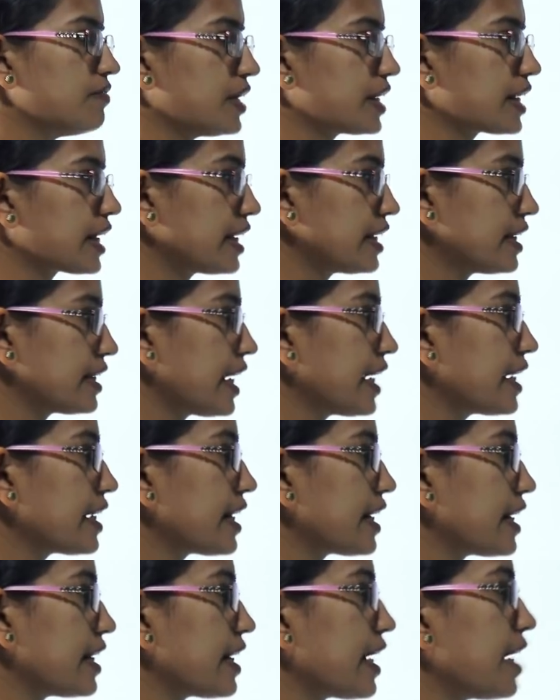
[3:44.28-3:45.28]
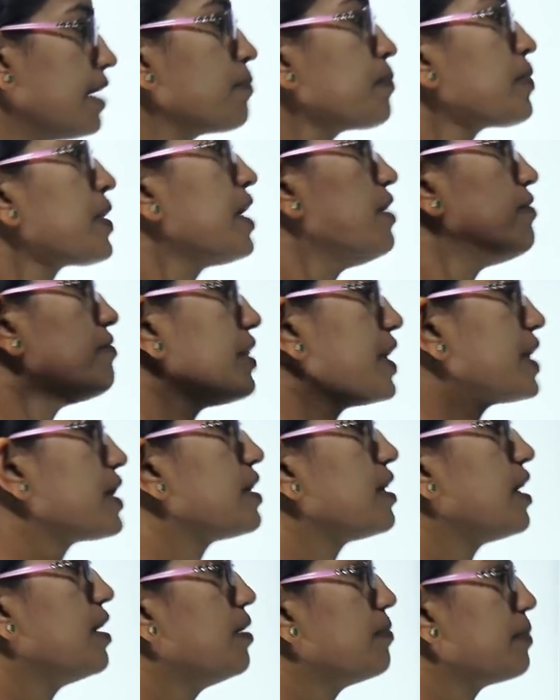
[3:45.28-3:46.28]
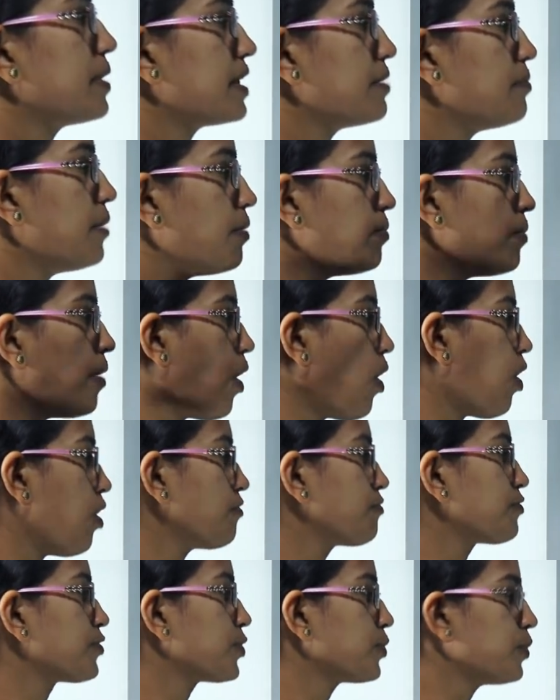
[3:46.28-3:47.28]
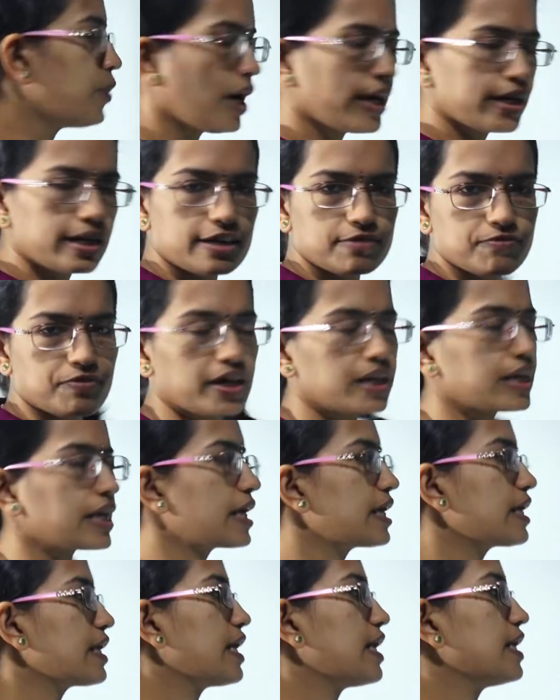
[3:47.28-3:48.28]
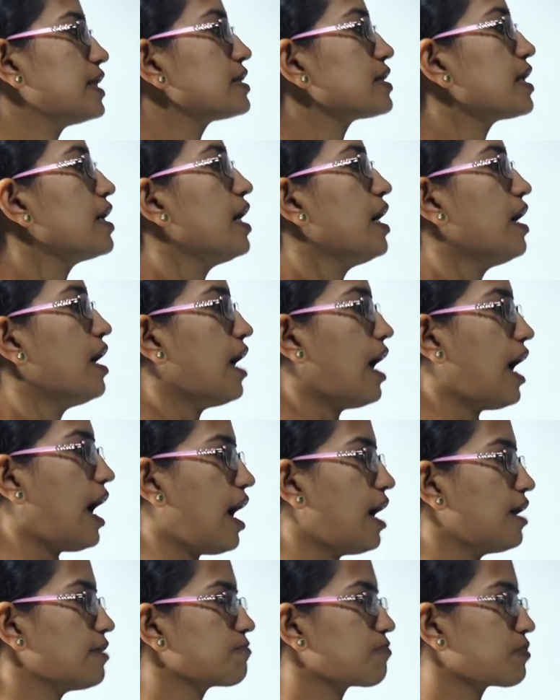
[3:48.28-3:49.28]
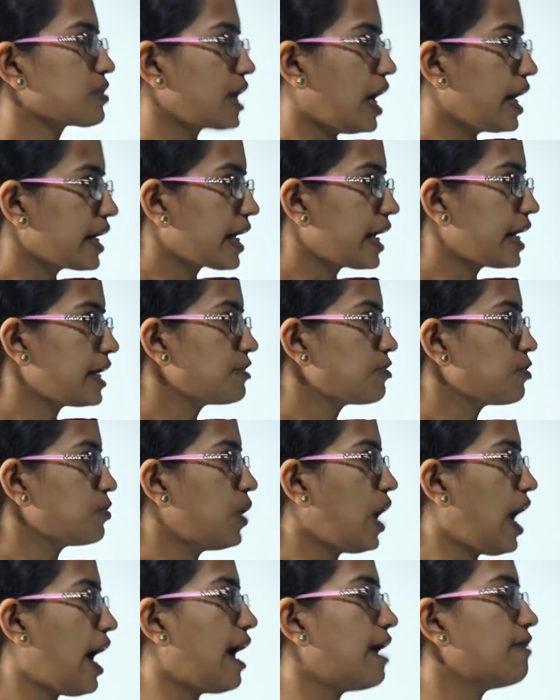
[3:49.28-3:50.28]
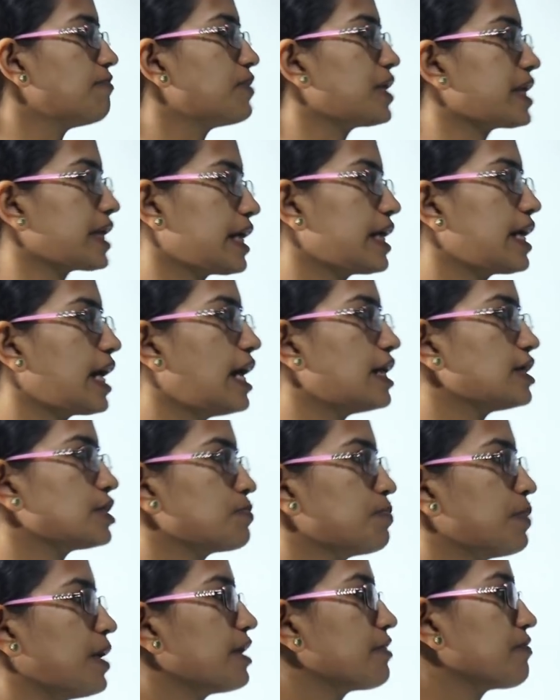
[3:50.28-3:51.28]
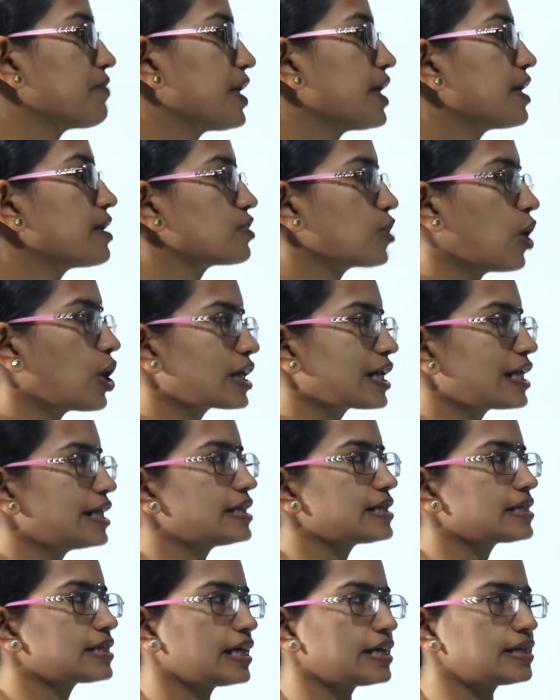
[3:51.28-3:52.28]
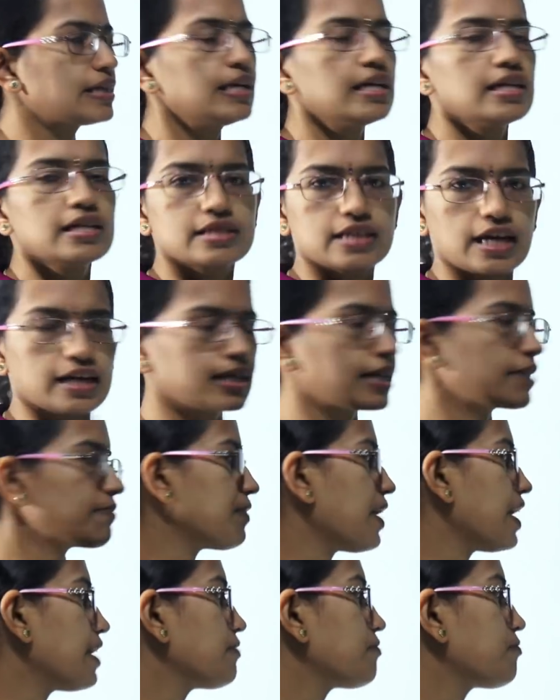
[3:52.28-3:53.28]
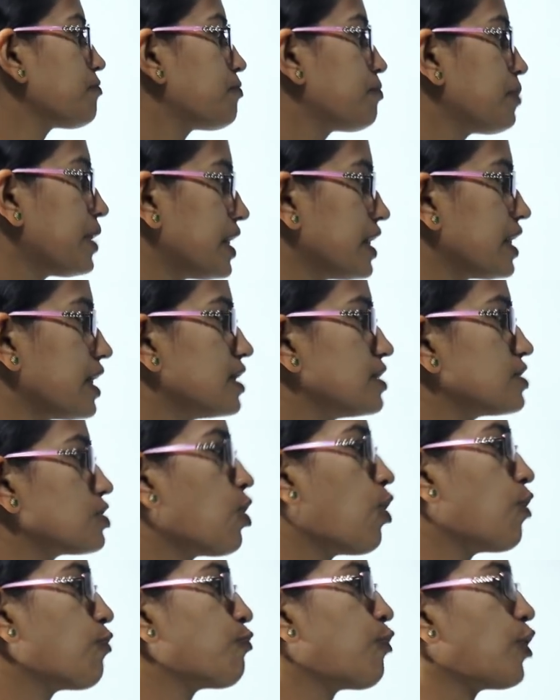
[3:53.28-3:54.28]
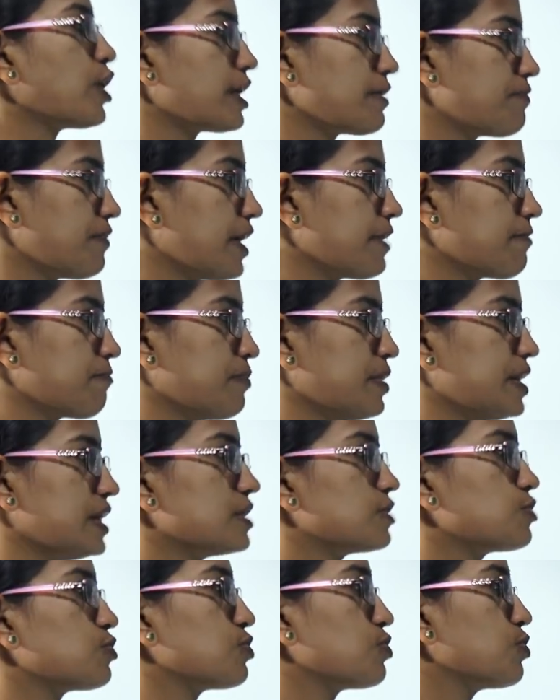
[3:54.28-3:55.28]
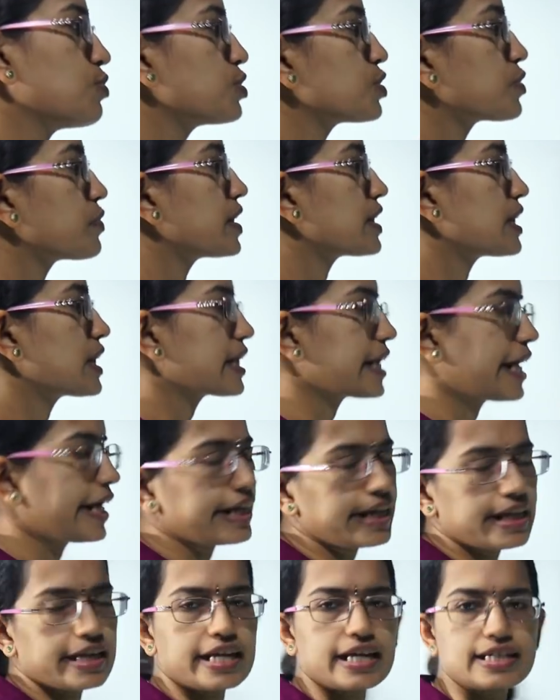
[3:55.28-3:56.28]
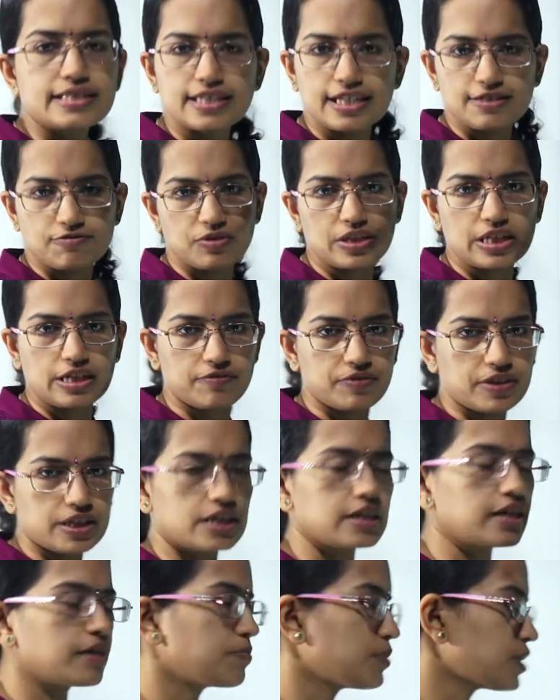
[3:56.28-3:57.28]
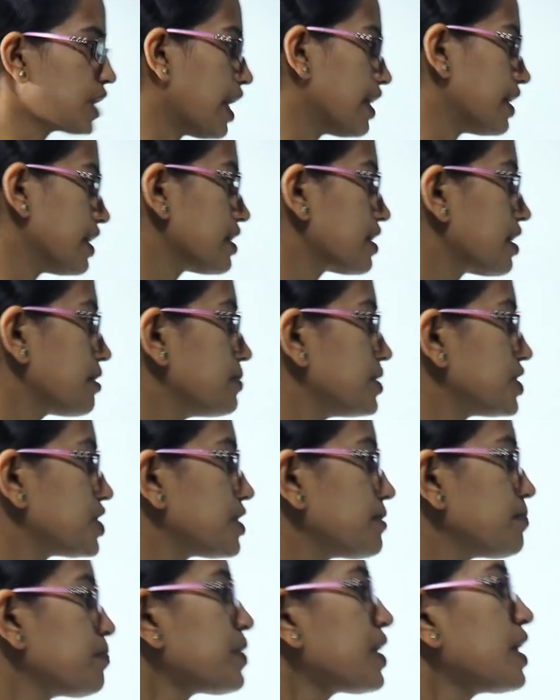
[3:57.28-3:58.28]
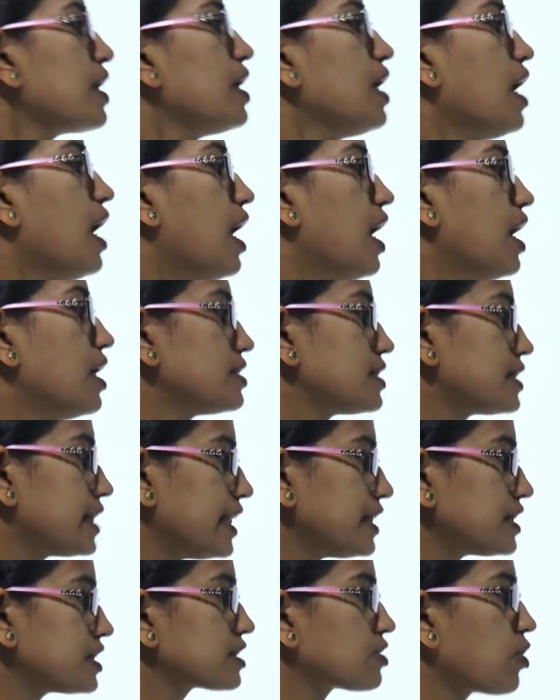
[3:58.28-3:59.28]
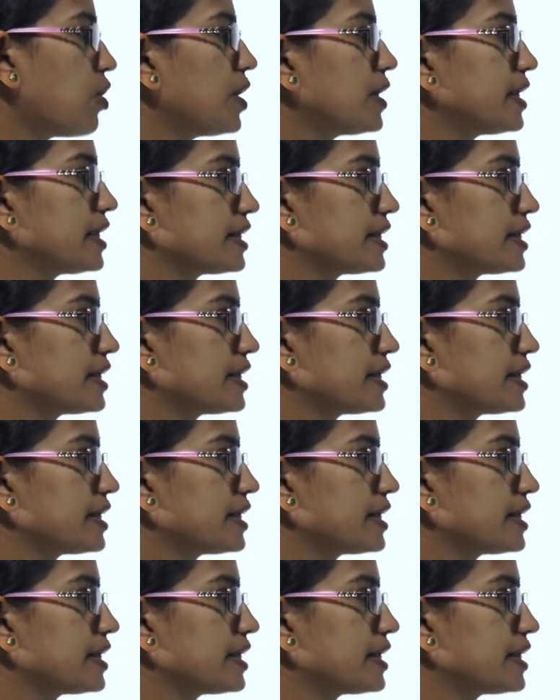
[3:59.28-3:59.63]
working criteria. With with a minimum of 200 working days. Uh, again you have working hours per week not less than 35 periods of 45 minutes. So those were the criteria that were given under Mudaliar Commission. Uh, called